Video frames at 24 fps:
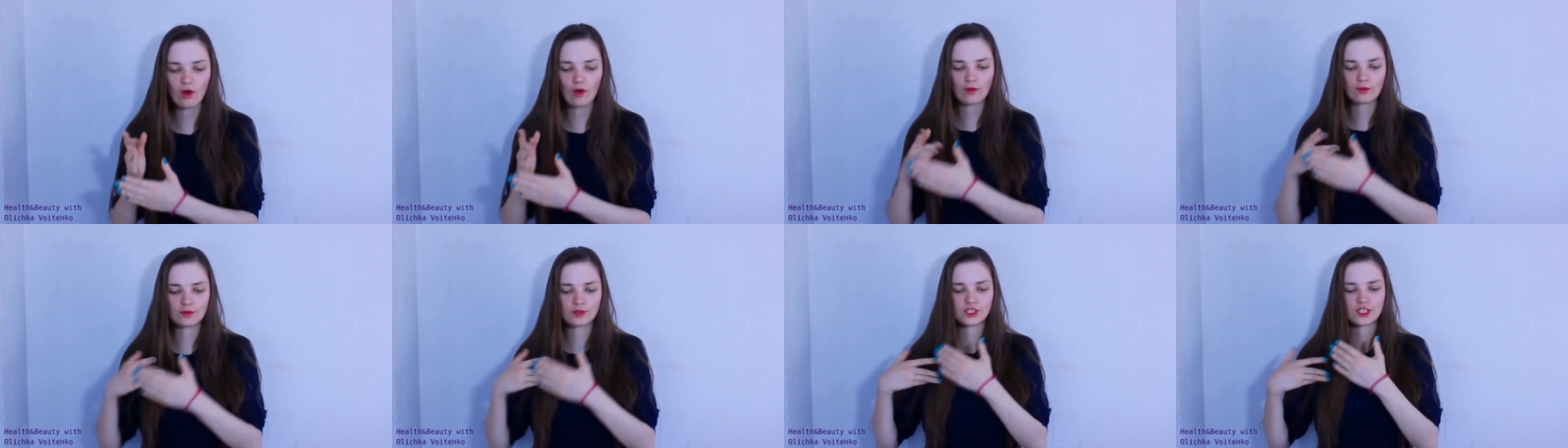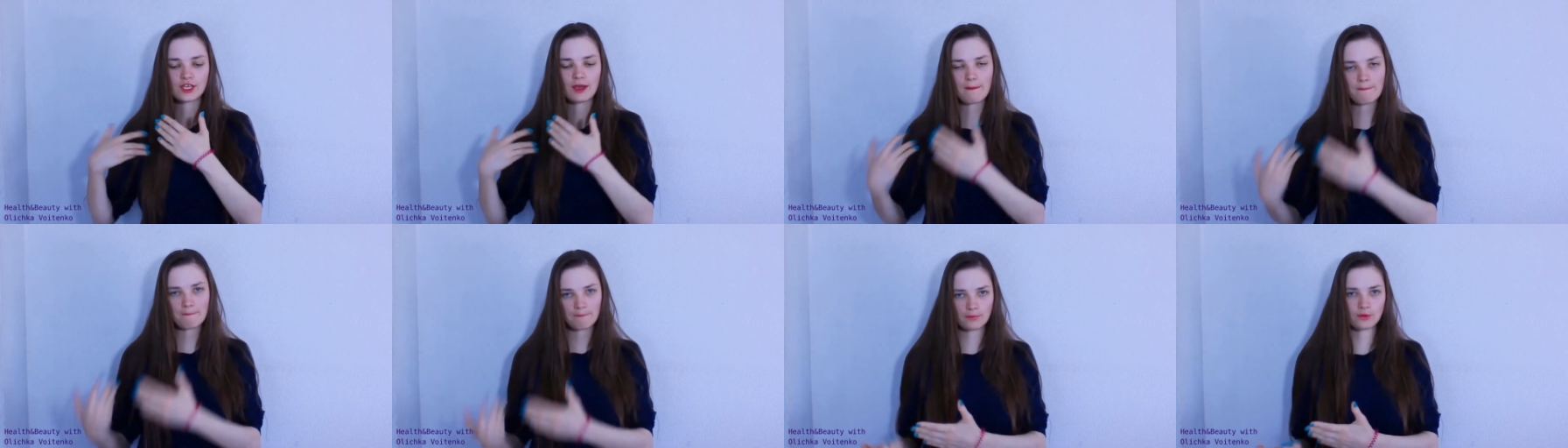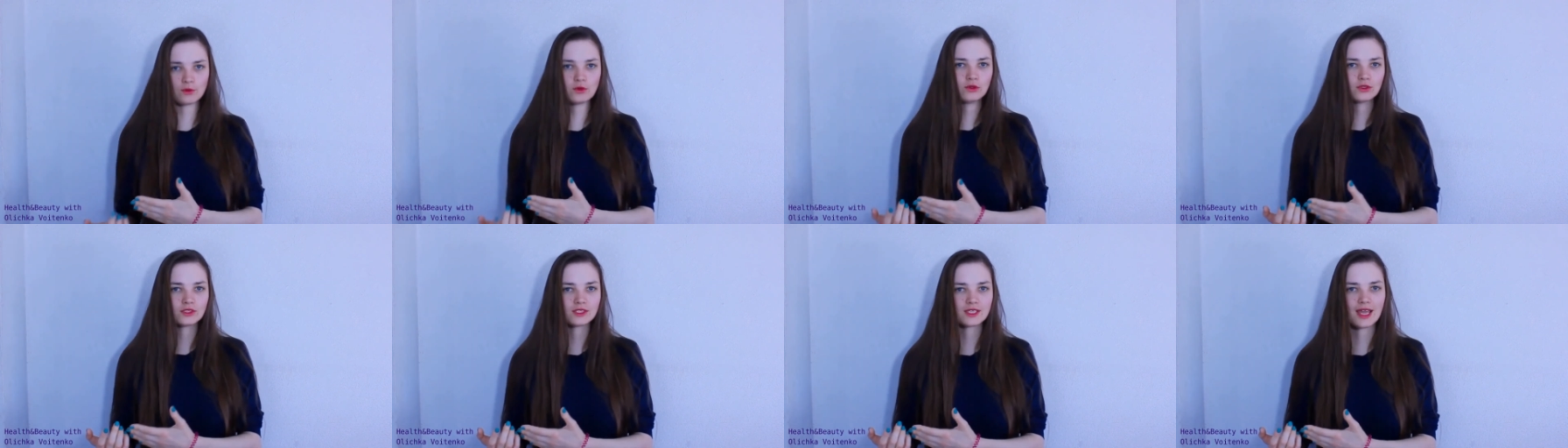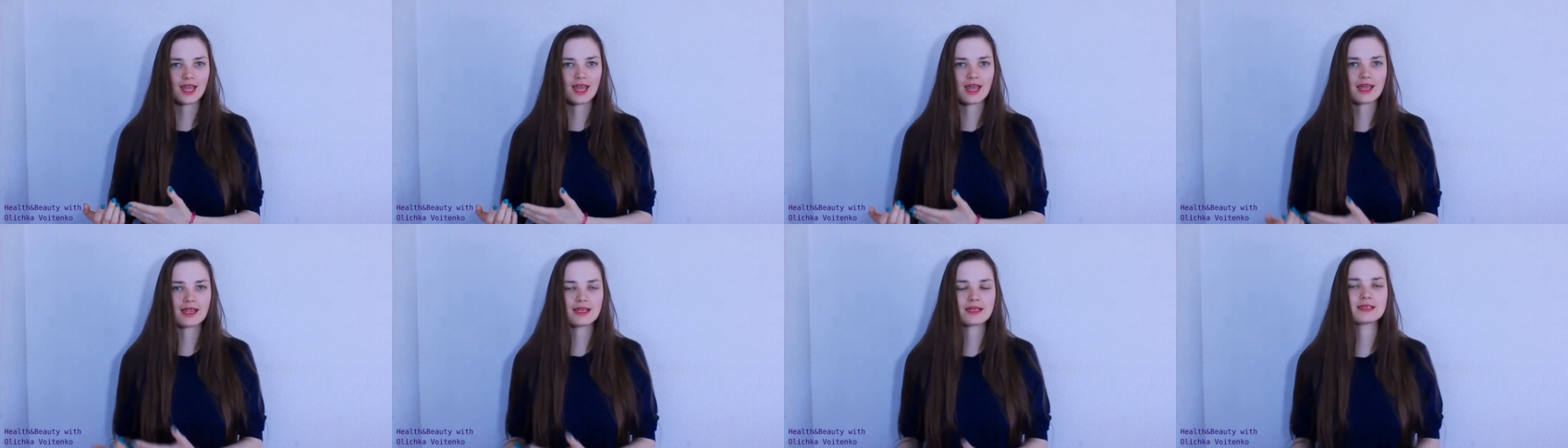of shampoos
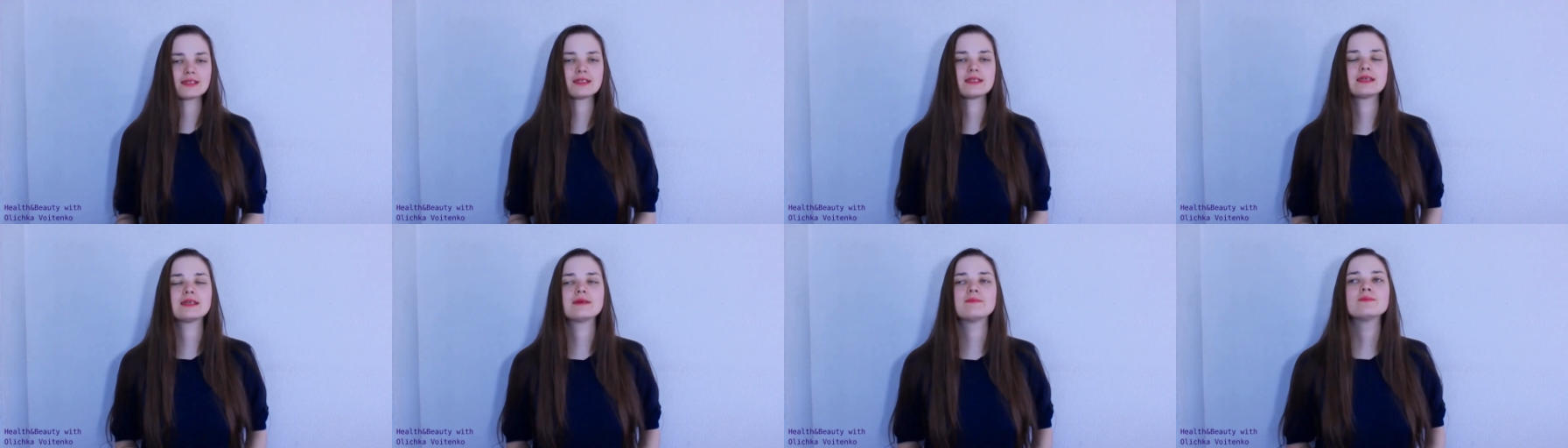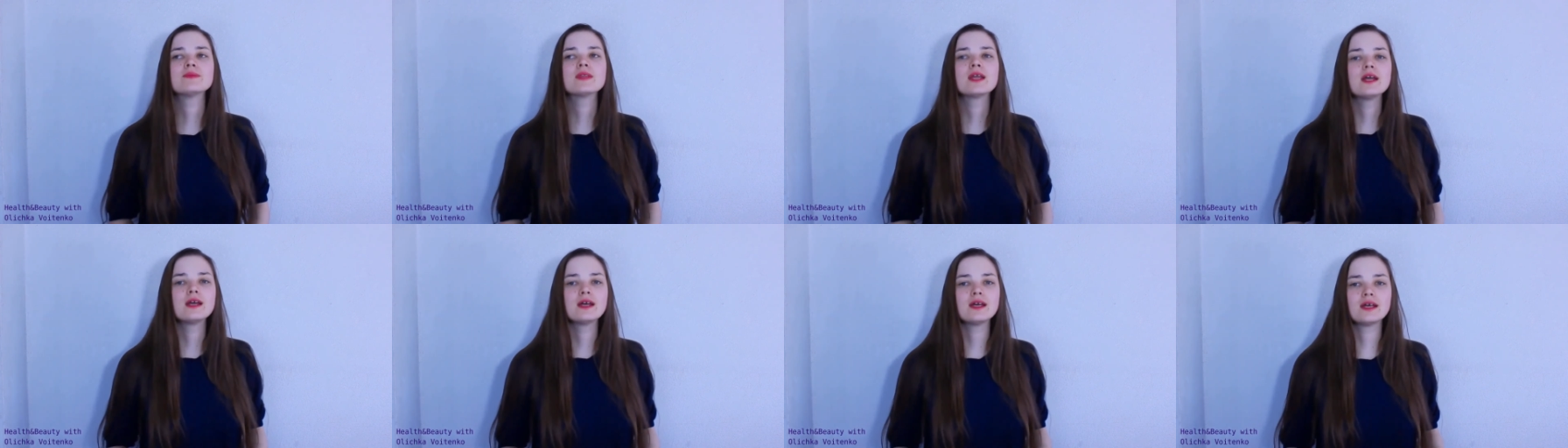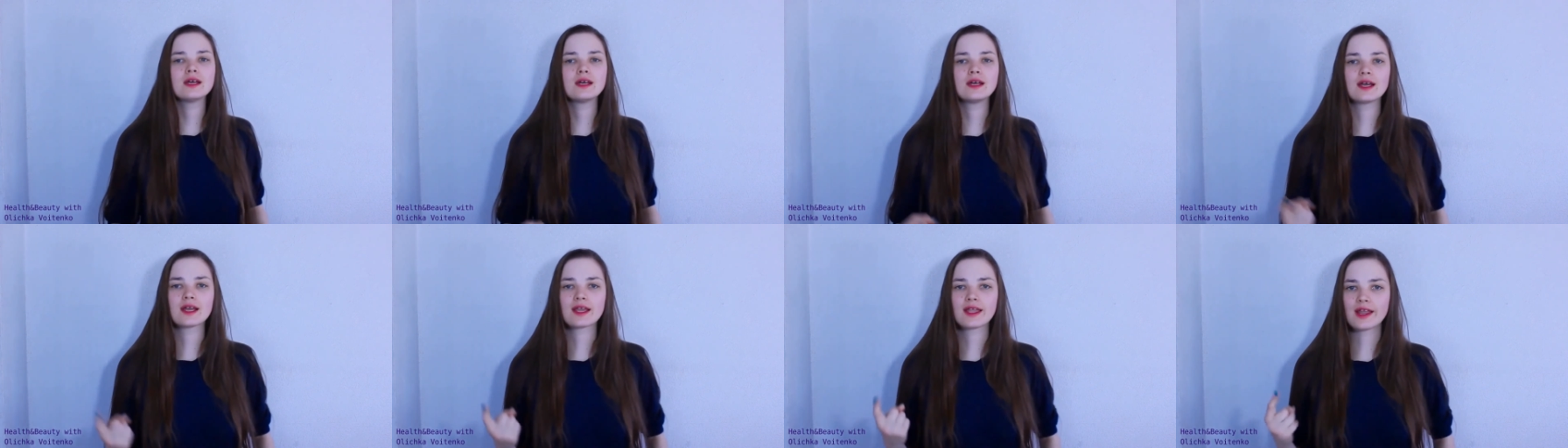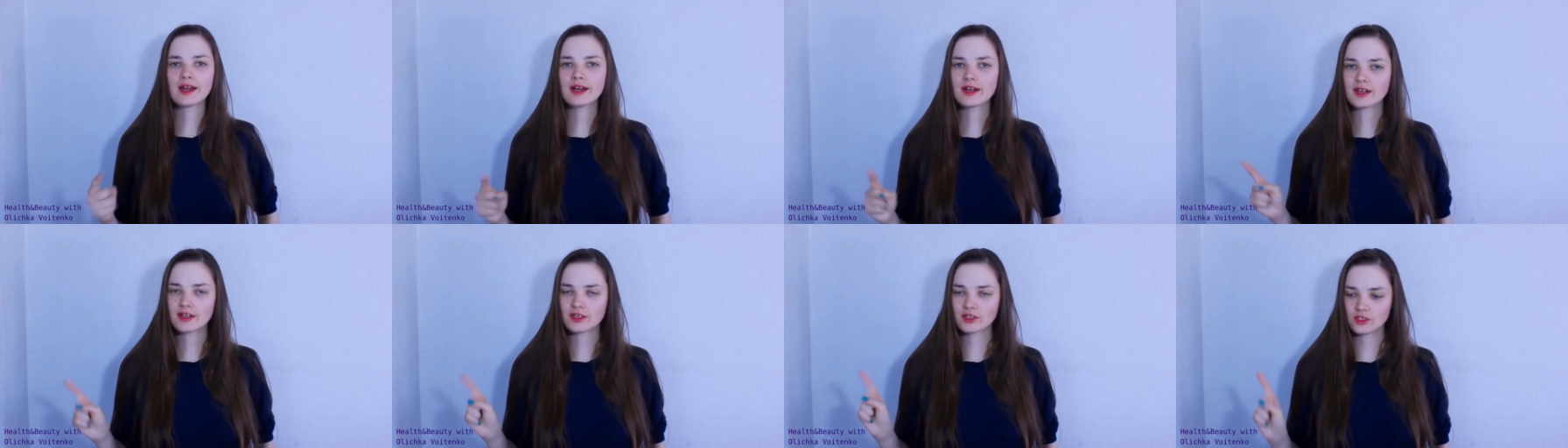and uh,
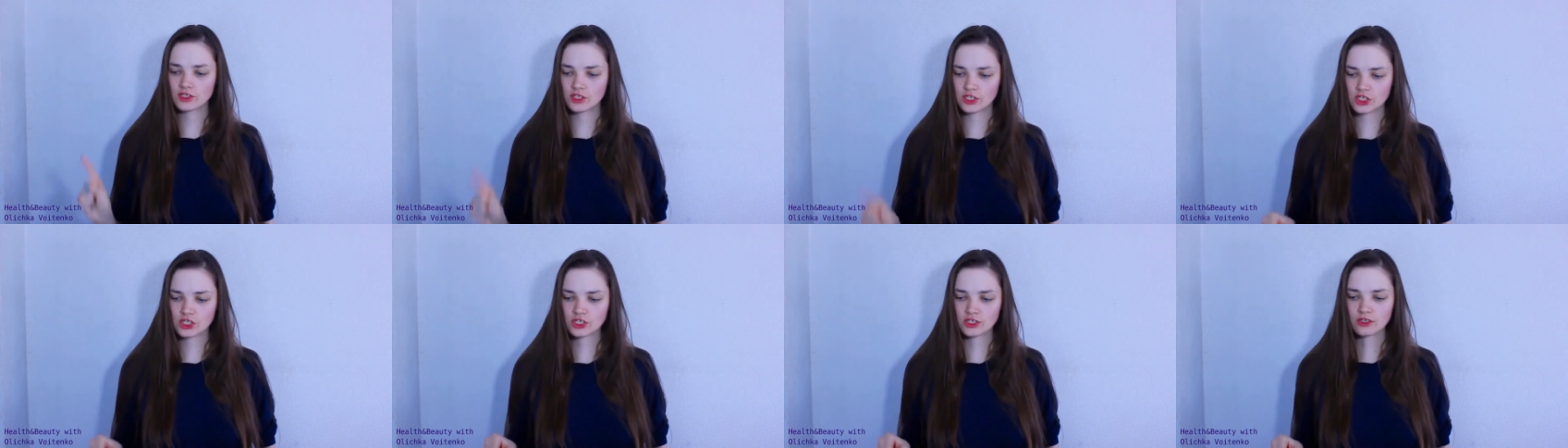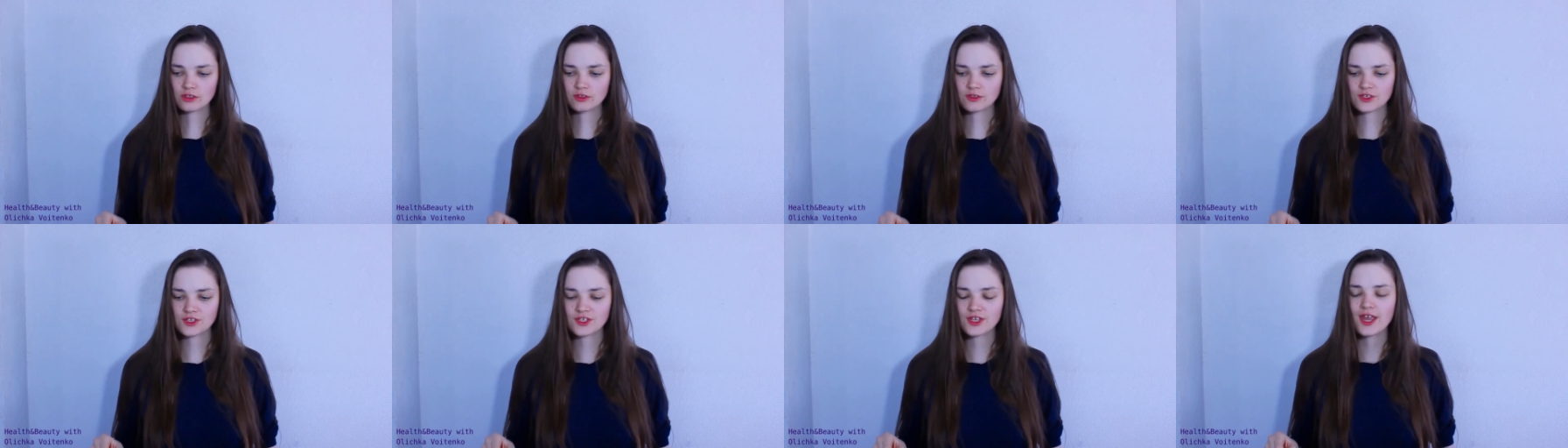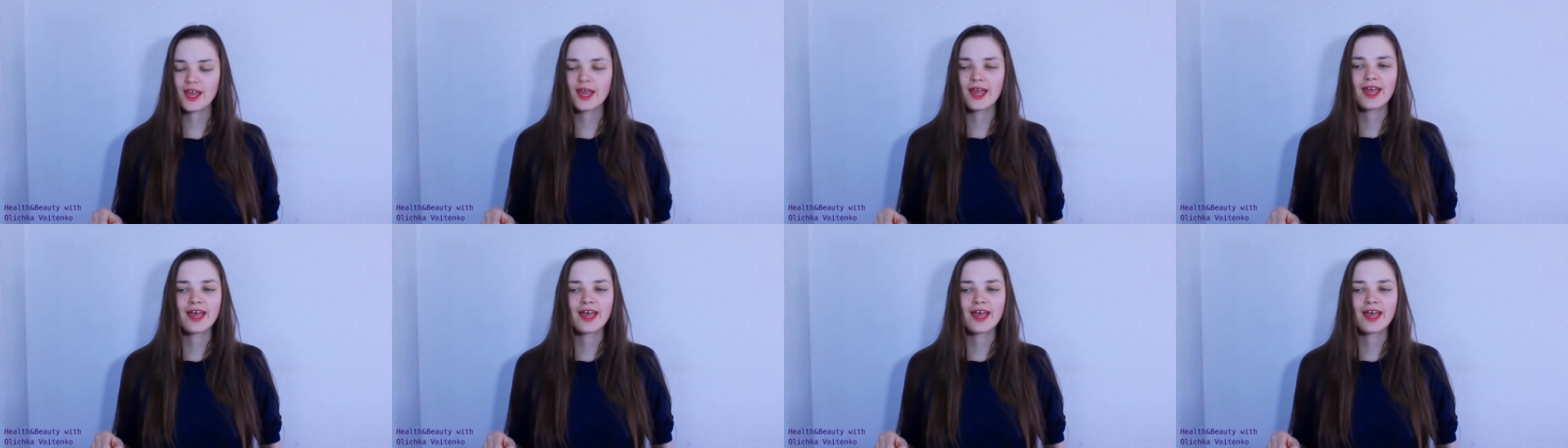hair conditioners